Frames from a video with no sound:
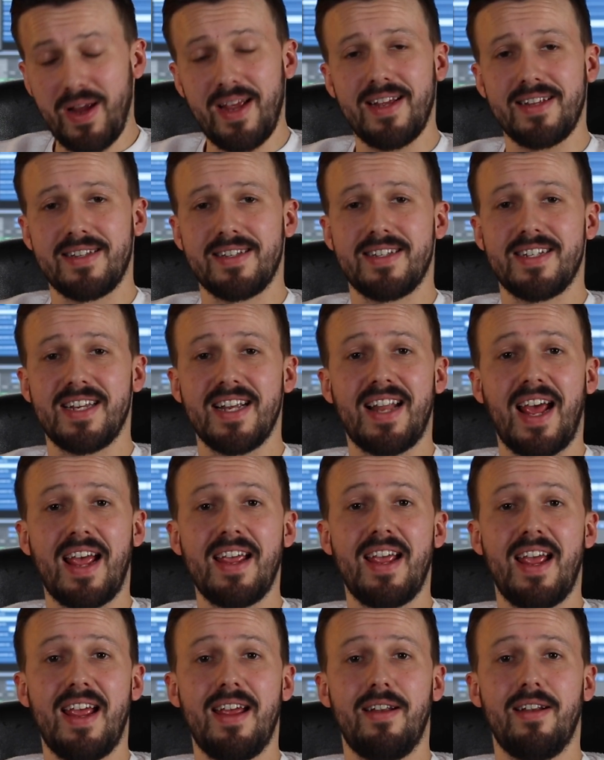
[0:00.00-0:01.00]
We're here
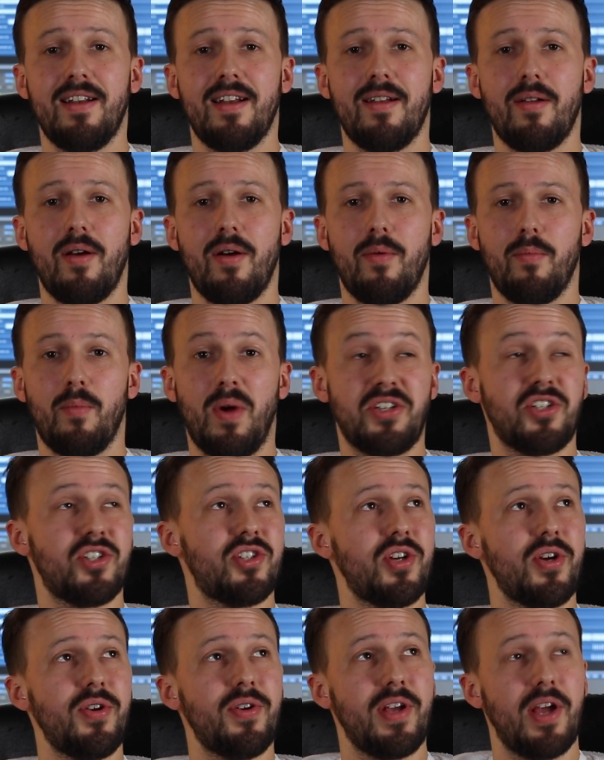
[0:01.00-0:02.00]
today in my
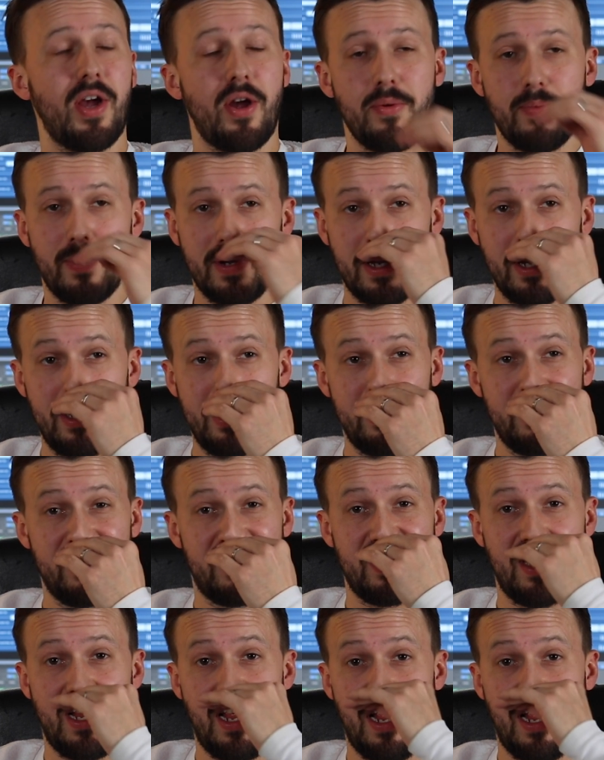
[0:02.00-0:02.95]
studio because,